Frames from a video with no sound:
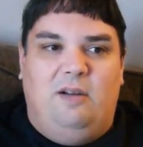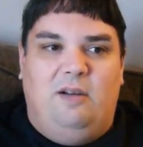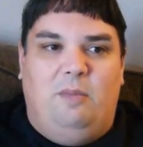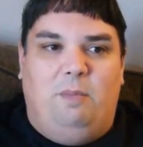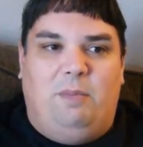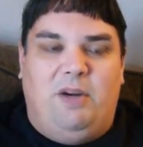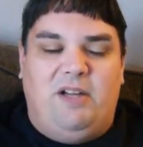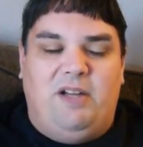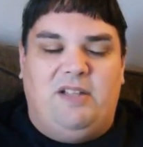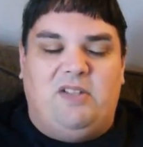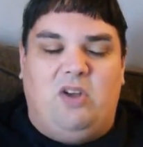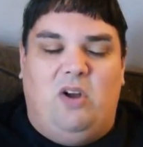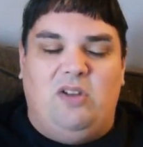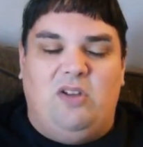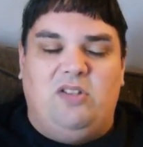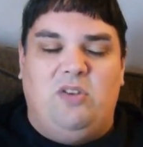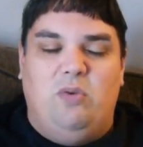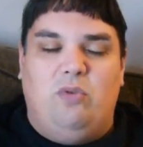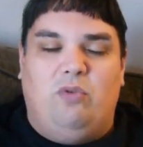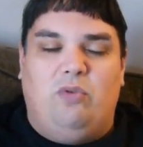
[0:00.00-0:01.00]
But it's
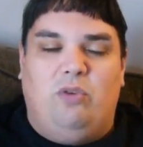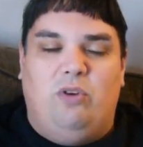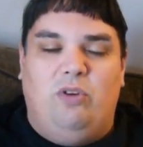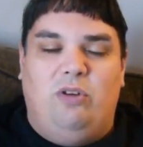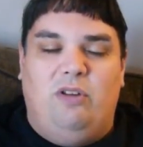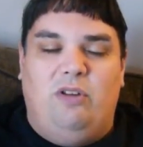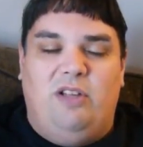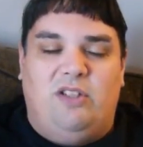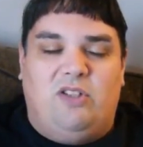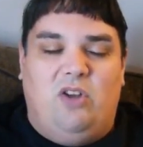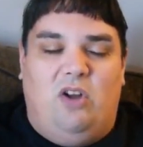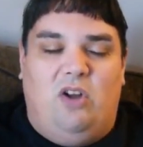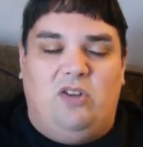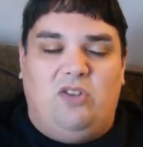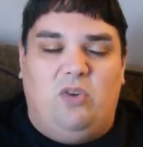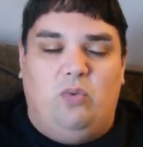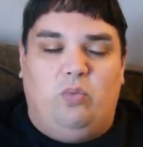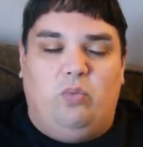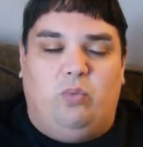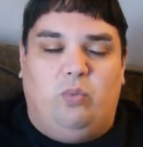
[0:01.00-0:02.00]
also it's
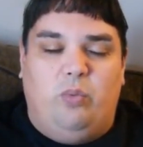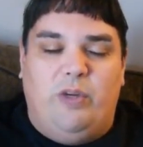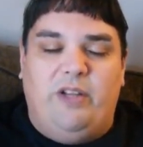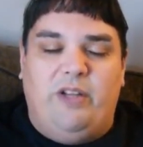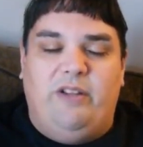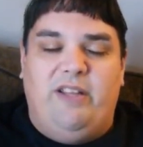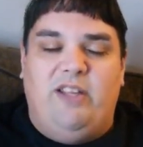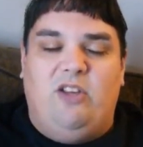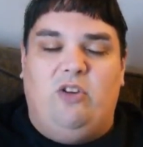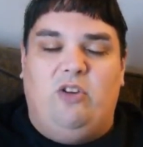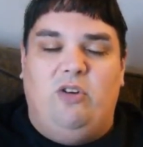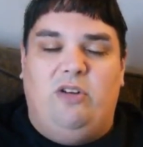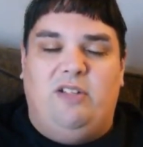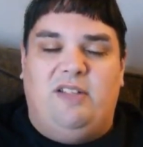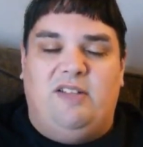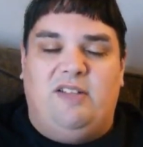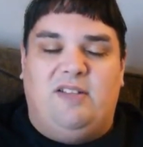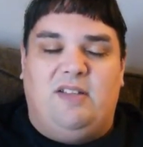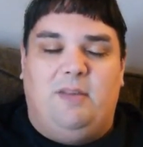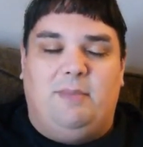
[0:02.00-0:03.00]
also really good
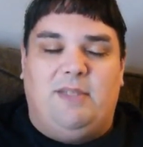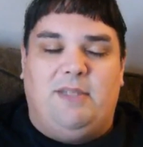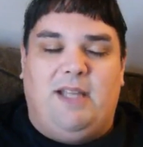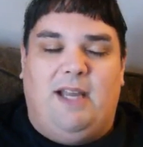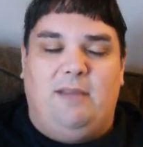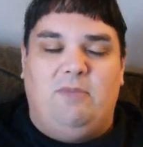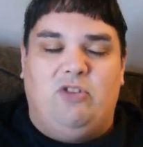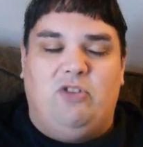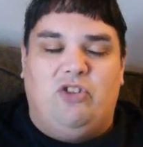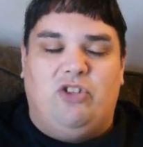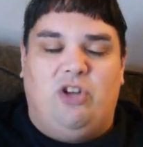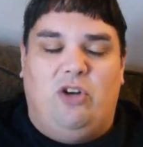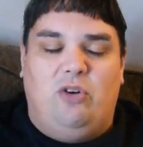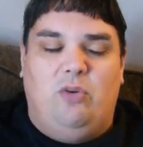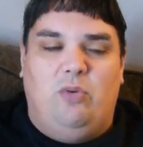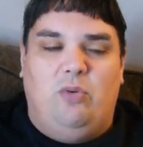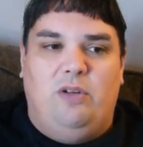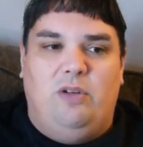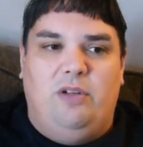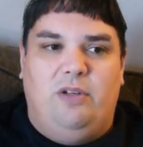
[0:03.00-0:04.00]
to sometimes
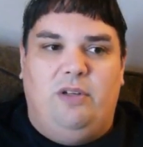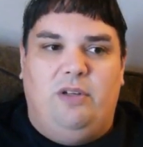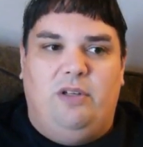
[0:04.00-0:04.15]
show